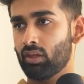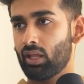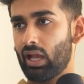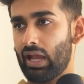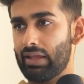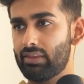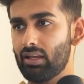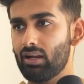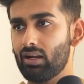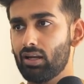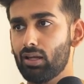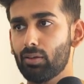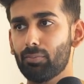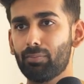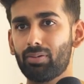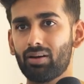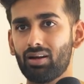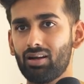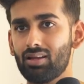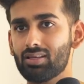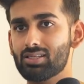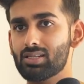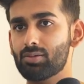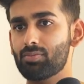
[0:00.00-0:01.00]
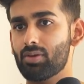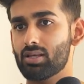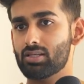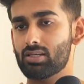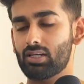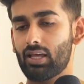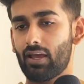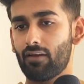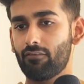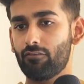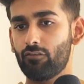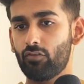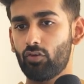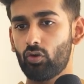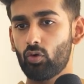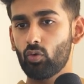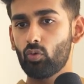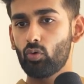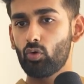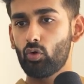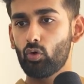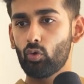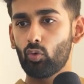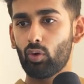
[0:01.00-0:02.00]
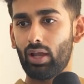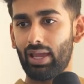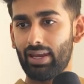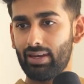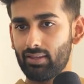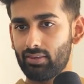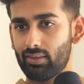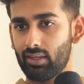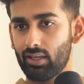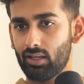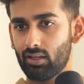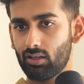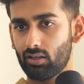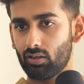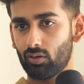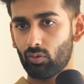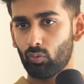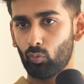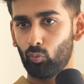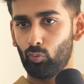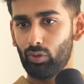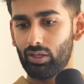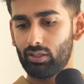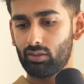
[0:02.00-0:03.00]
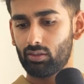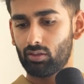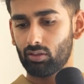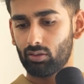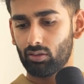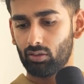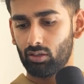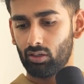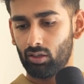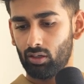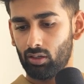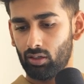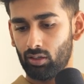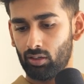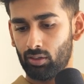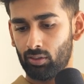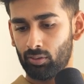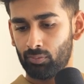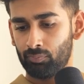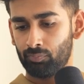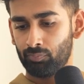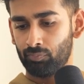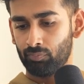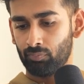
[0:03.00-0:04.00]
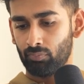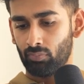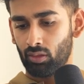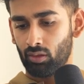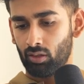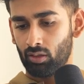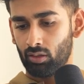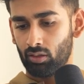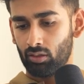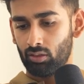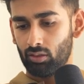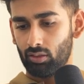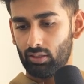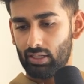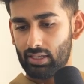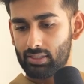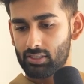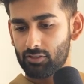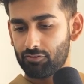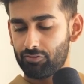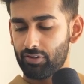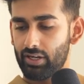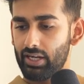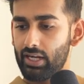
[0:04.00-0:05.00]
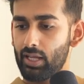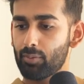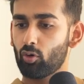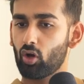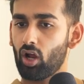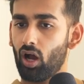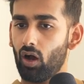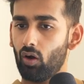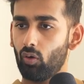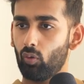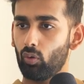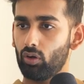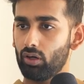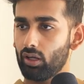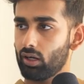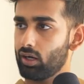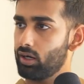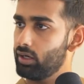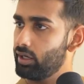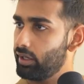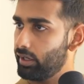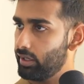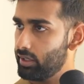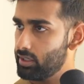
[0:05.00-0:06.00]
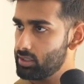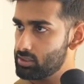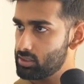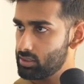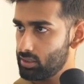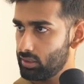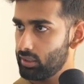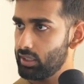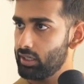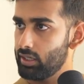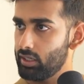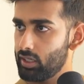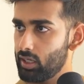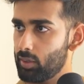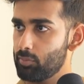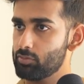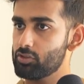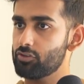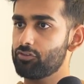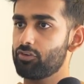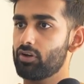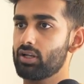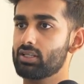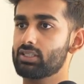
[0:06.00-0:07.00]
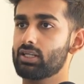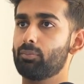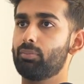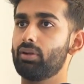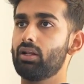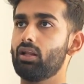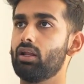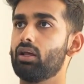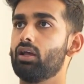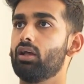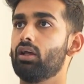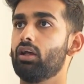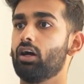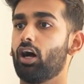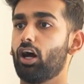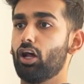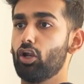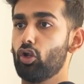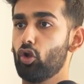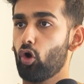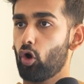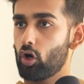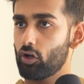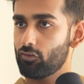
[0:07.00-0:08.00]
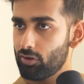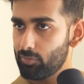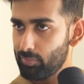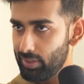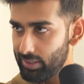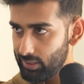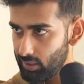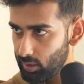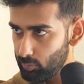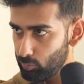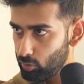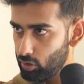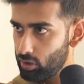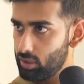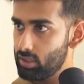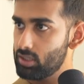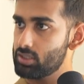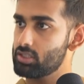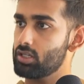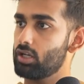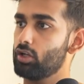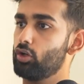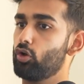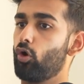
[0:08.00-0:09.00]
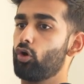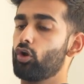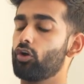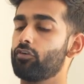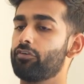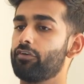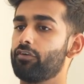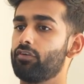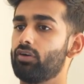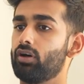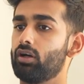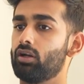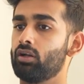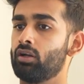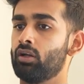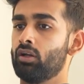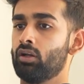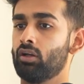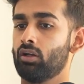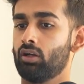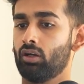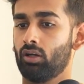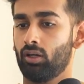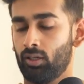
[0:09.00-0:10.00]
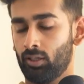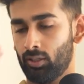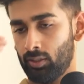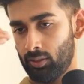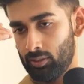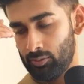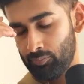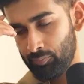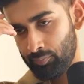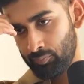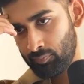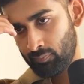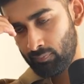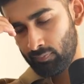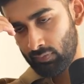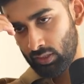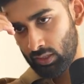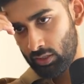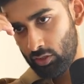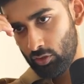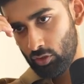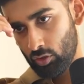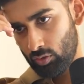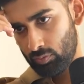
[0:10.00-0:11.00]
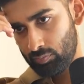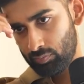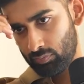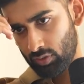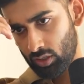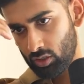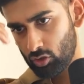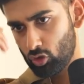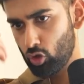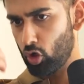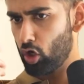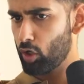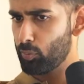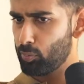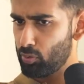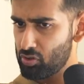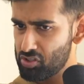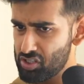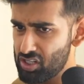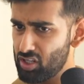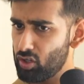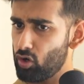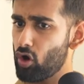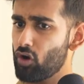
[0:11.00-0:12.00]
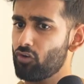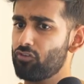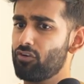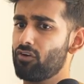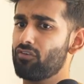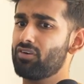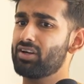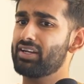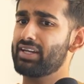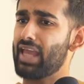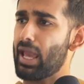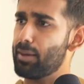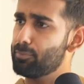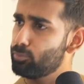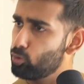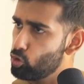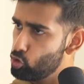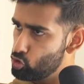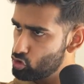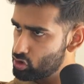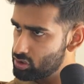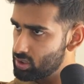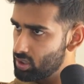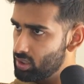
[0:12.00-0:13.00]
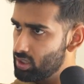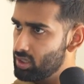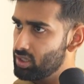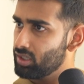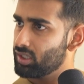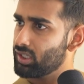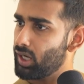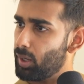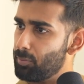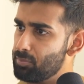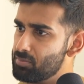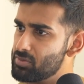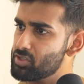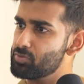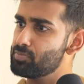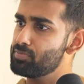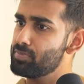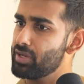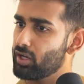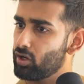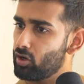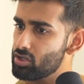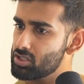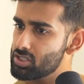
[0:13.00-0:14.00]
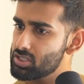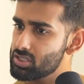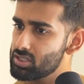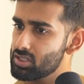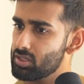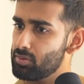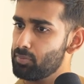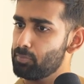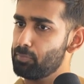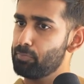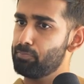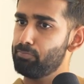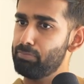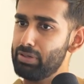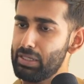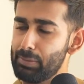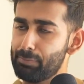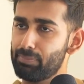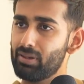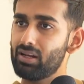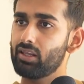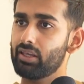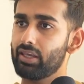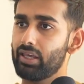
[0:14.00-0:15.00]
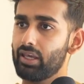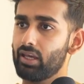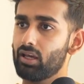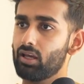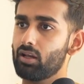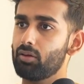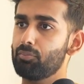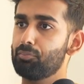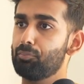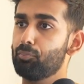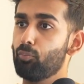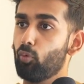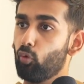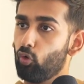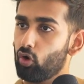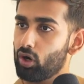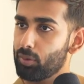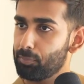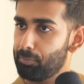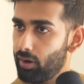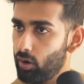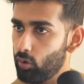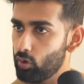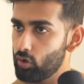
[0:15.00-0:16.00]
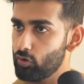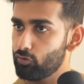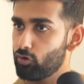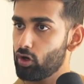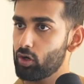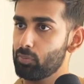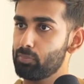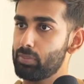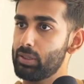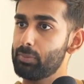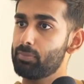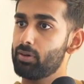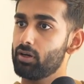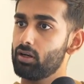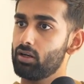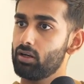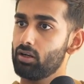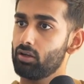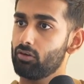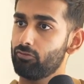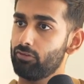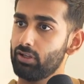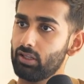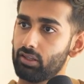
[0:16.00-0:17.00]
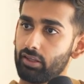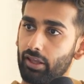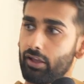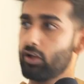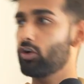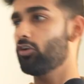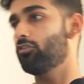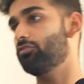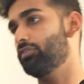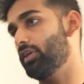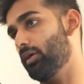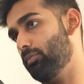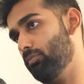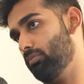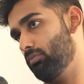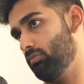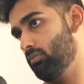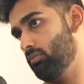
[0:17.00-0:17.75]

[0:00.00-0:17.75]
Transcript: I think liberalism doesn't have to do anything with, let's say, freedom or how old a country is. In terms of, for example, a lot of our mental models, a lot of our, you know, thought process, a lot of our taboos comes because people care more about what people will think of them.